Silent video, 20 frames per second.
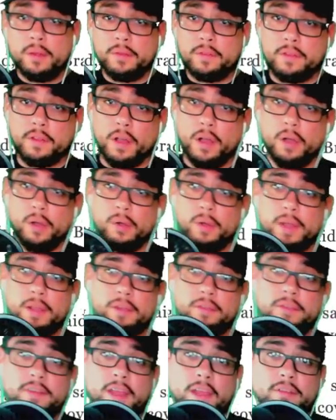So it
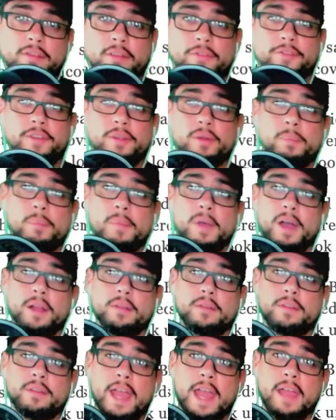says, a few
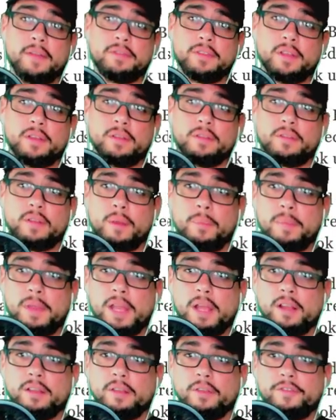months after
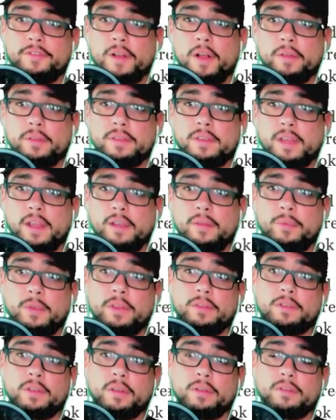Zambia defaulted,
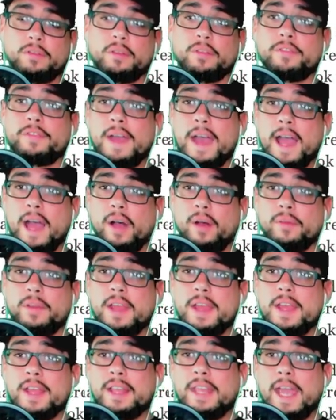researchers found
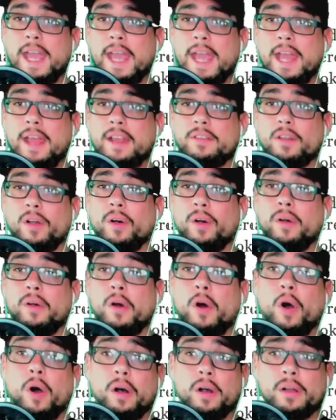that
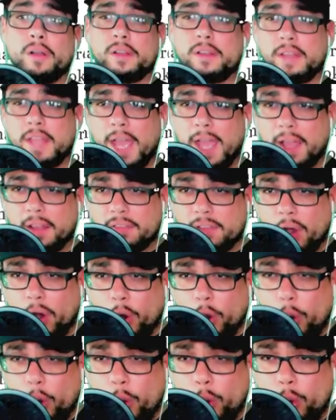it
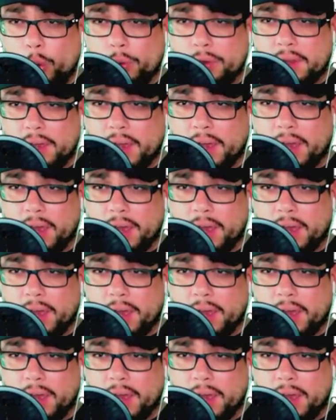owes